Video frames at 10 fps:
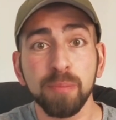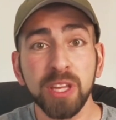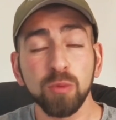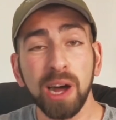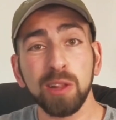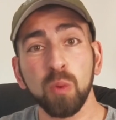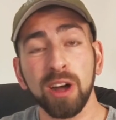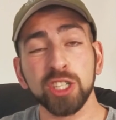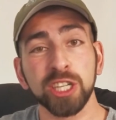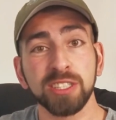Meanwhile,
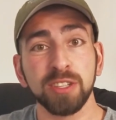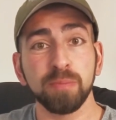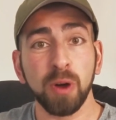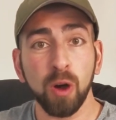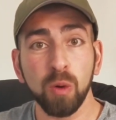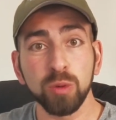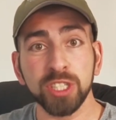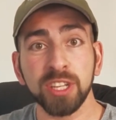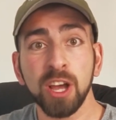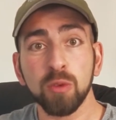Washington
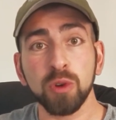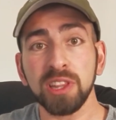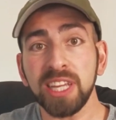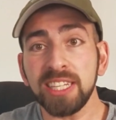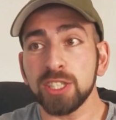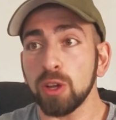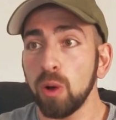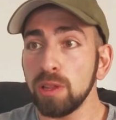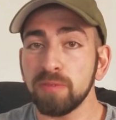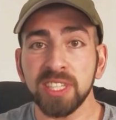Post released
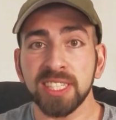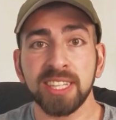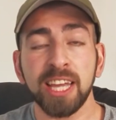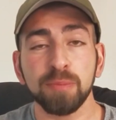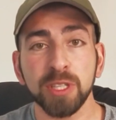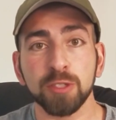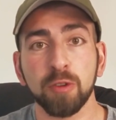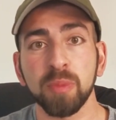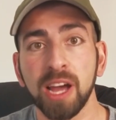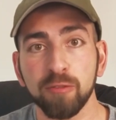all of the statements
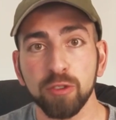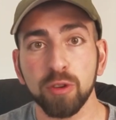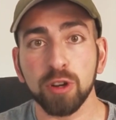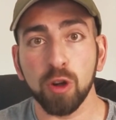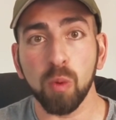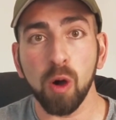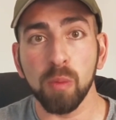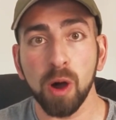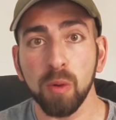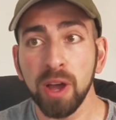from Governor
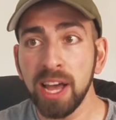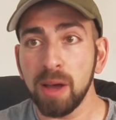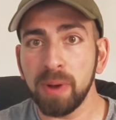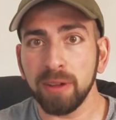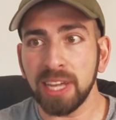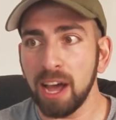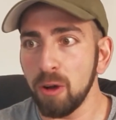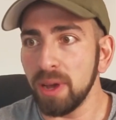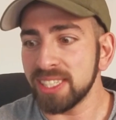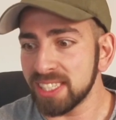Cuomo about
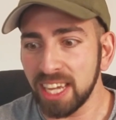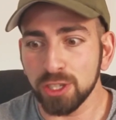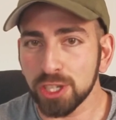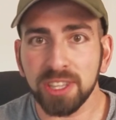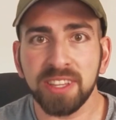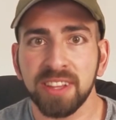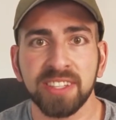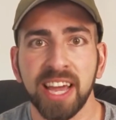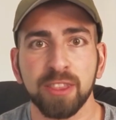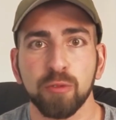how essentially the
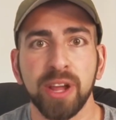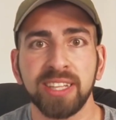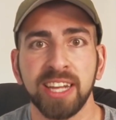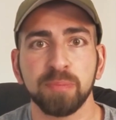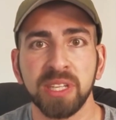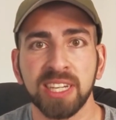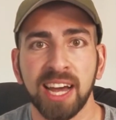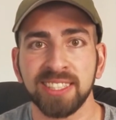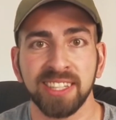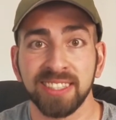death rate had been
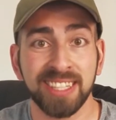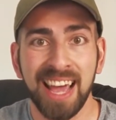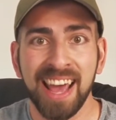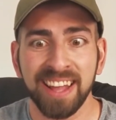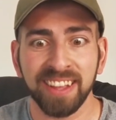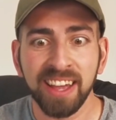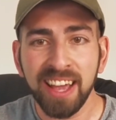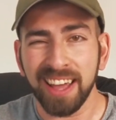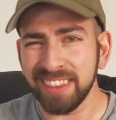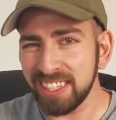cut in 10,
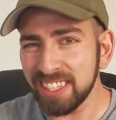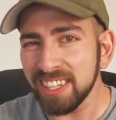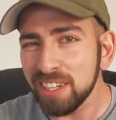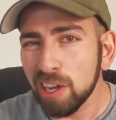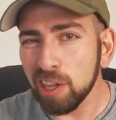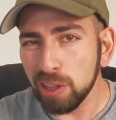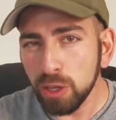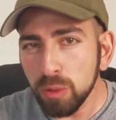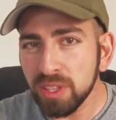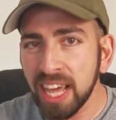and they did
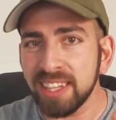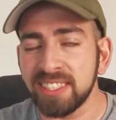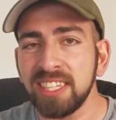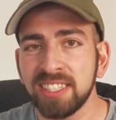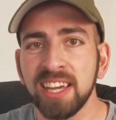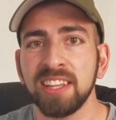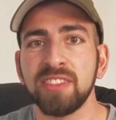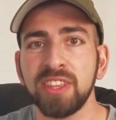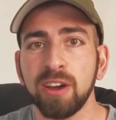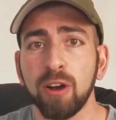include that detail
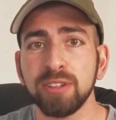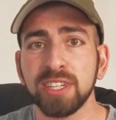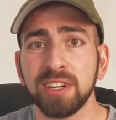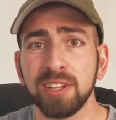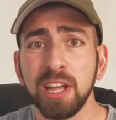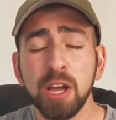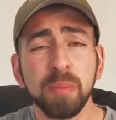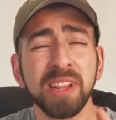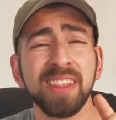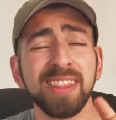in the article,
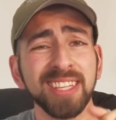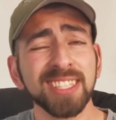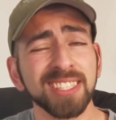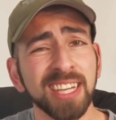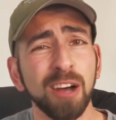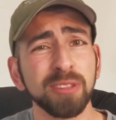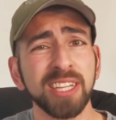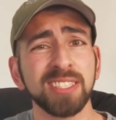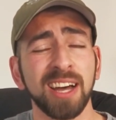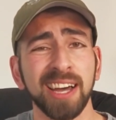but this is how
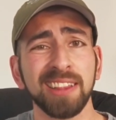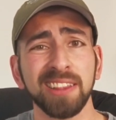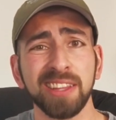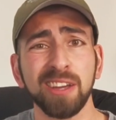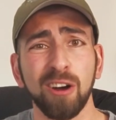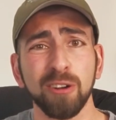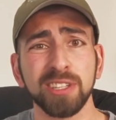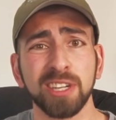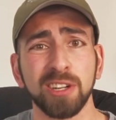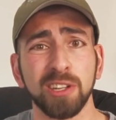they titled the
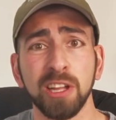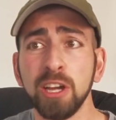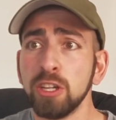article.